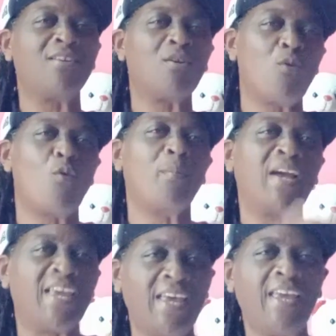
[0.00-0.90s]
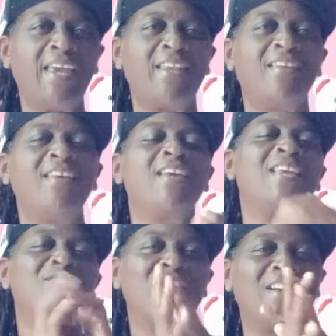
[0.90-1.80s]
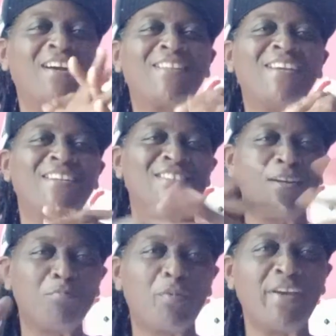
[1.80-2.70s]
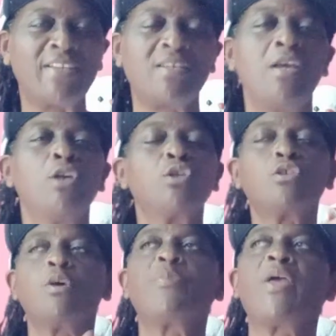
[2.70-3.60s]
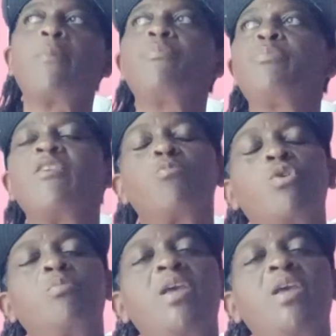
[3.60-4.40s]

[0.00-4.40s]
her home again, giving God thanks and praise. So sometimes Bev Brown